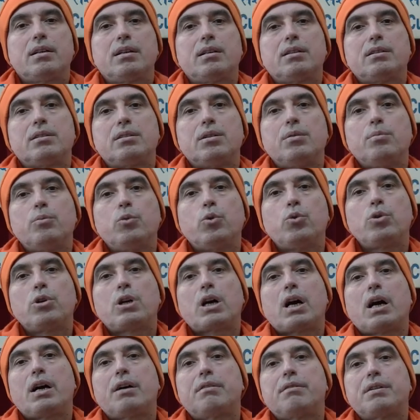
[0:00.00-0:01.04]
the moon
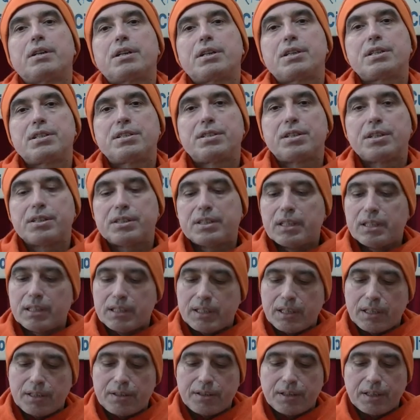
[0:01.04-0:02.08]
covers
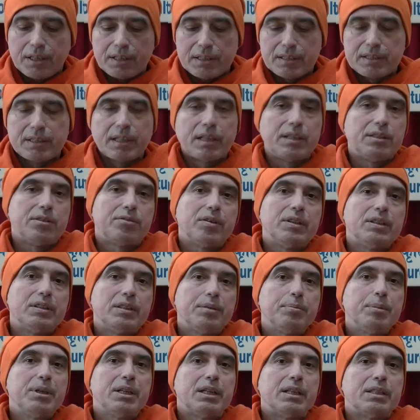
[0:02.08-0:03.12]
13 degrees and
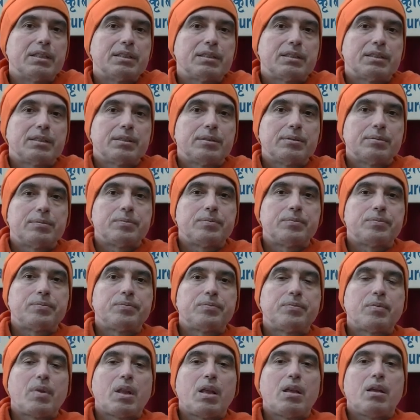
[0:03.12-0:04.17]
20 minutes.
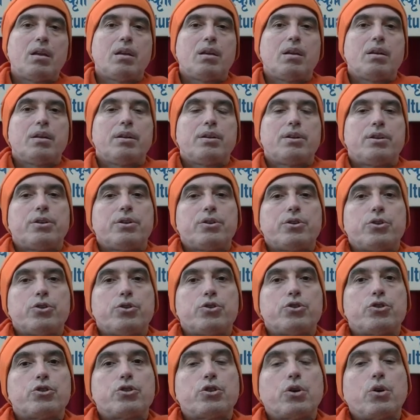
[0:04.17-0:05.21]

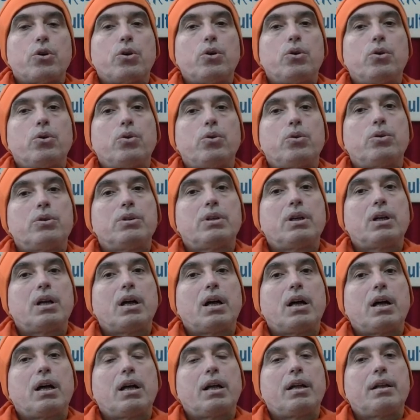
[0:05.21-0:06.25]
So
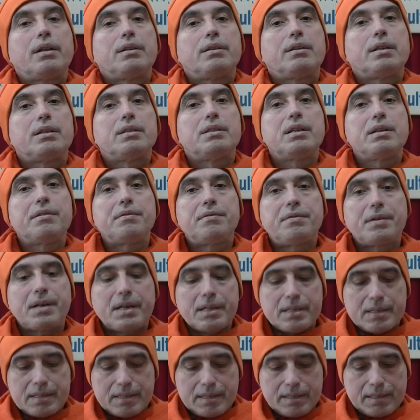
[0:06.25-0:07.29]
the
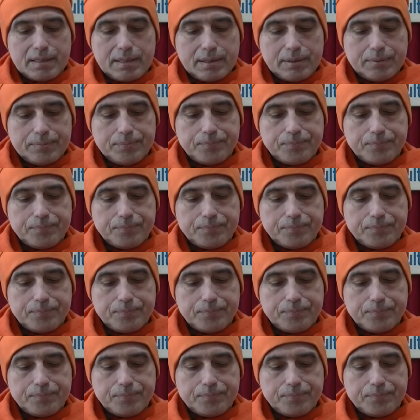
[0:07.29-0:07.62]
difference,